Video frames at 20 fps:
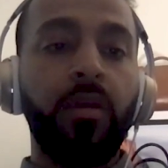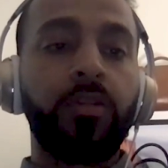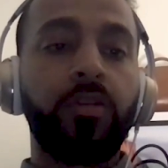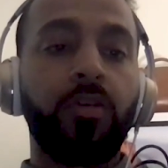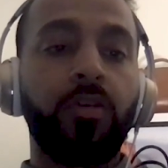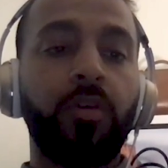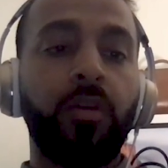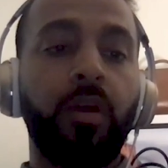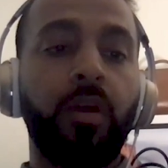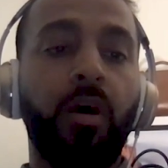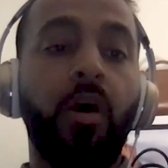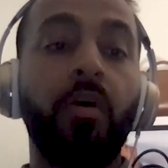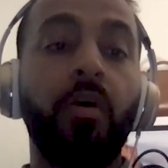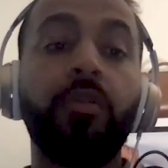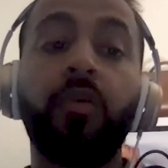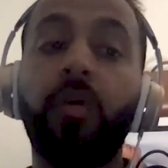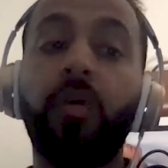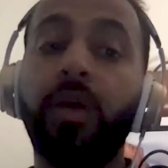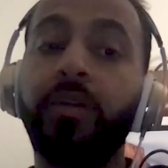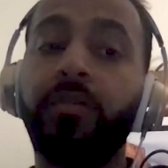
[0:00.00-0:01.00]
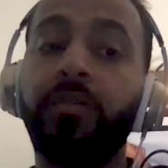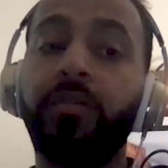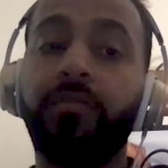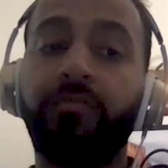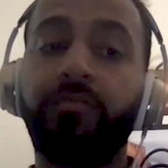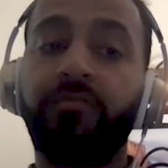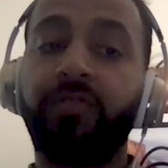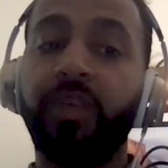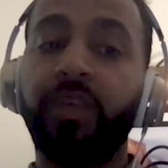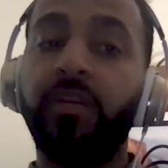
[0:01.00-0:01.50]
So although I
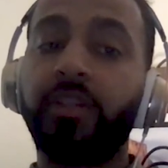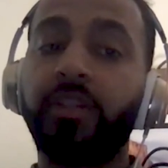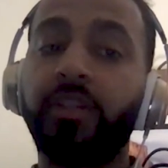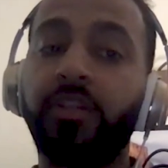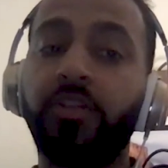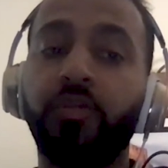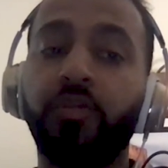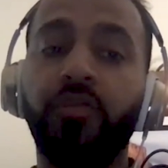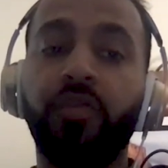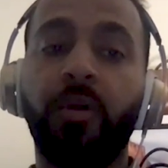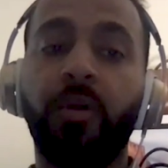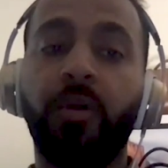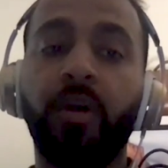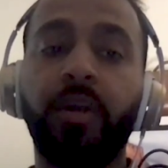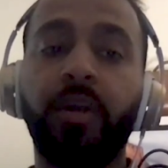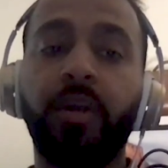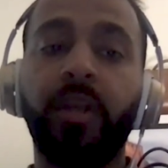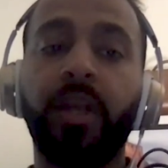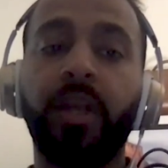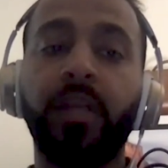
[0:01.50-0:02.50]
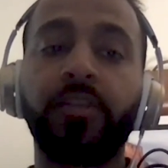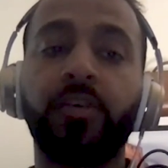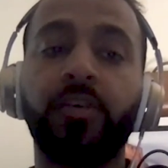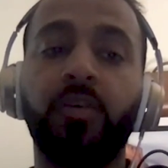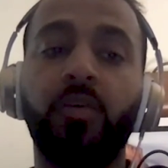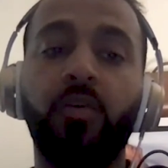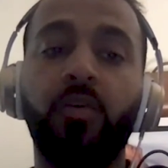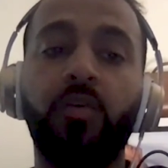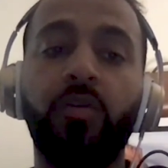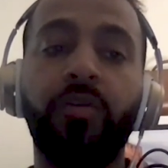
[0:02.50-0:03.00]
feel it's true for marketing as a
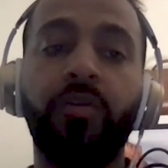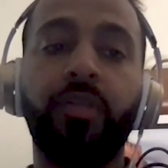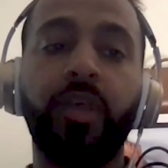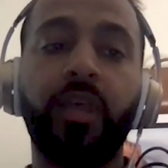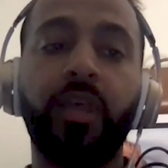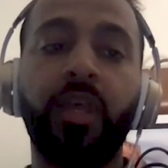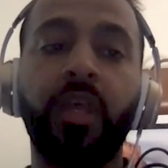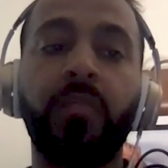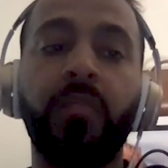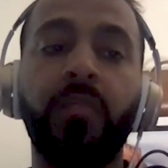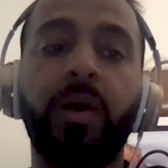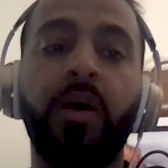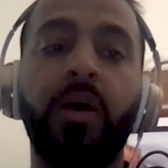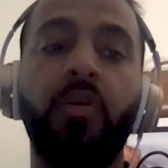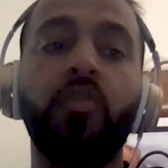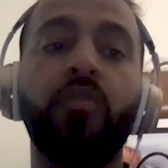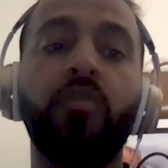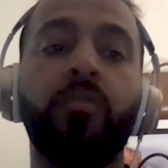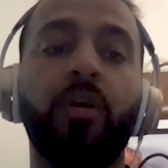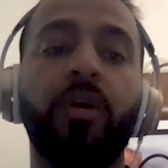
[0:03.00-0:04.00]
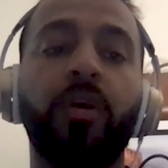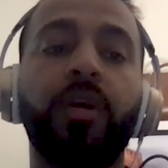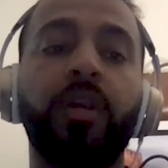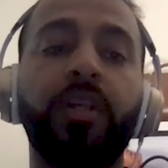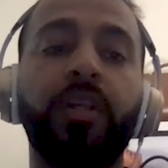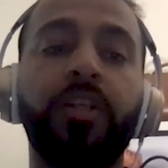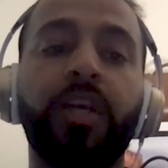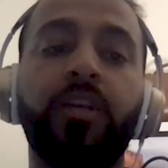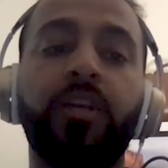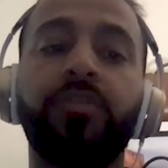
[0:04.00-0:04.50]
whole, thinking about own
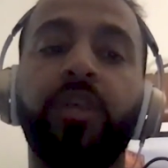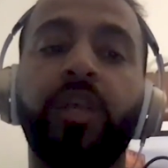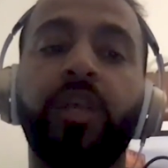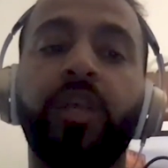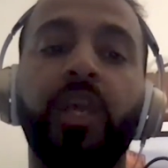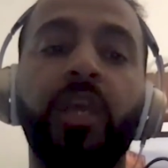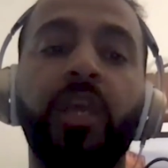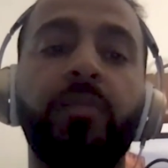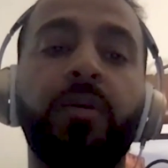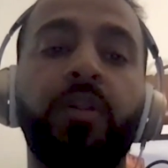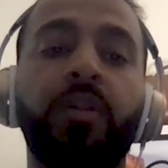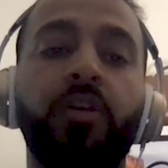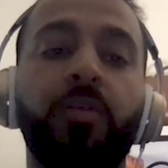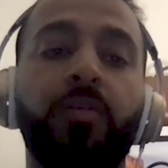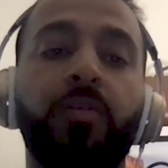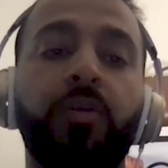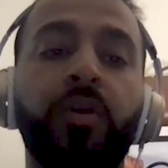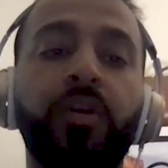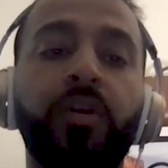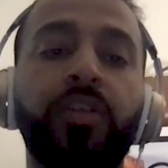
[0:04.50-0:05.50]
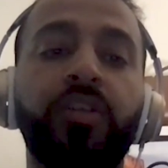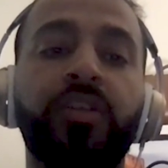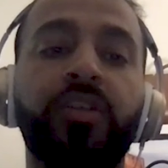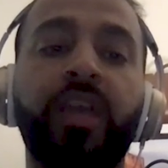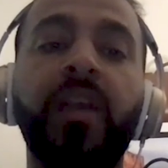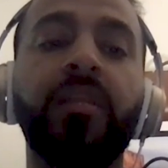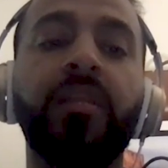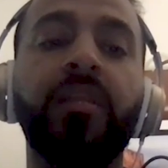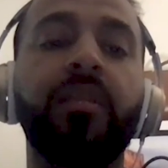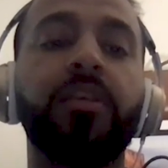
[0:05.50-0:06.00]
marketing channels like email or push,
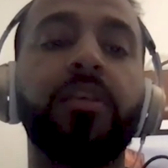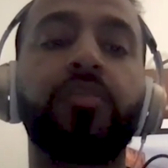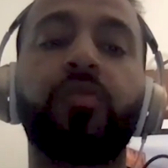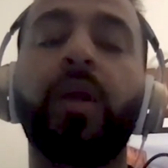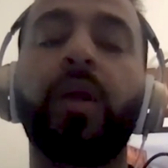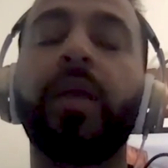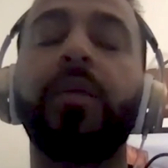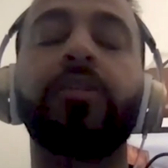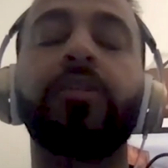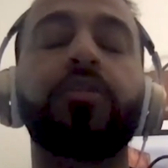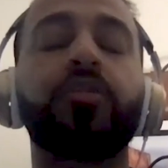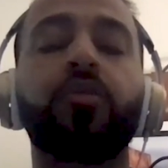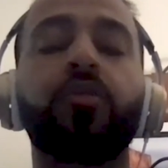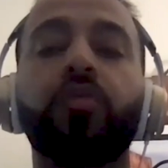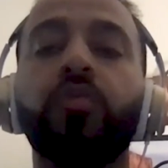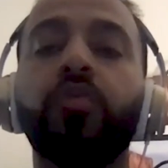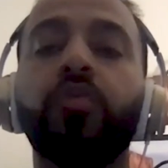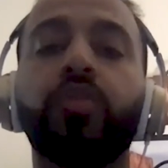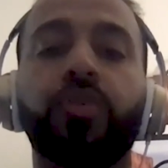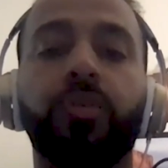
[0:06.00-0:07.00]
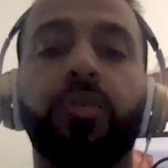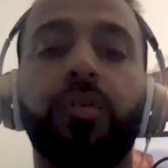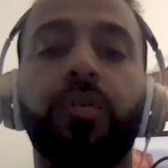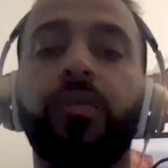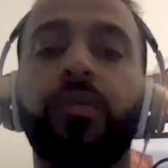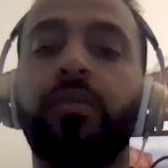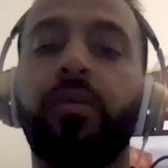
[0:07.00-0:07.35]
getting this right is crucial.